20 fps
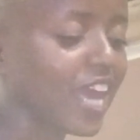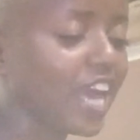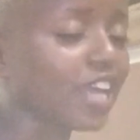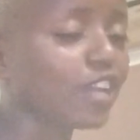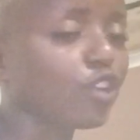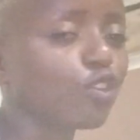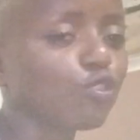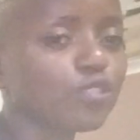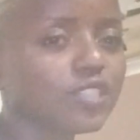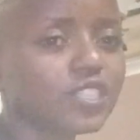I
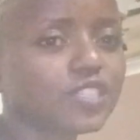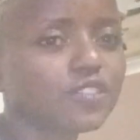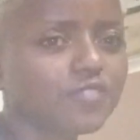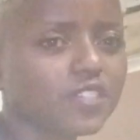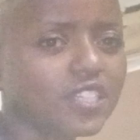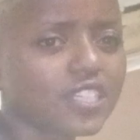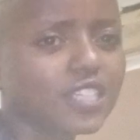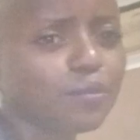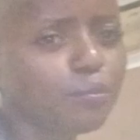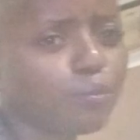lost
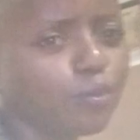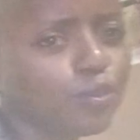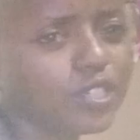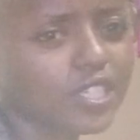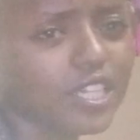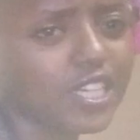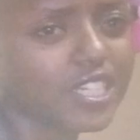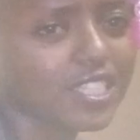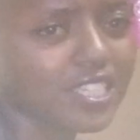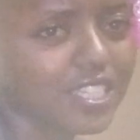very
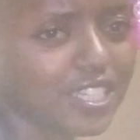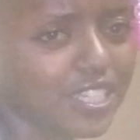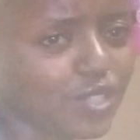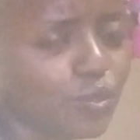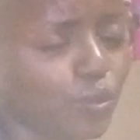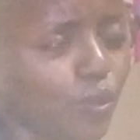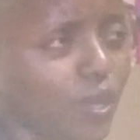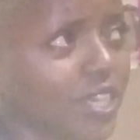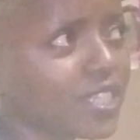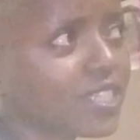important
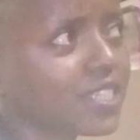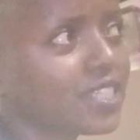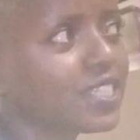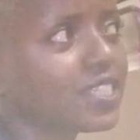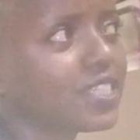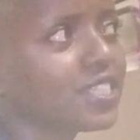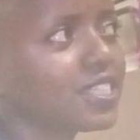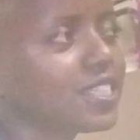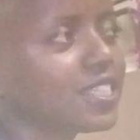networks.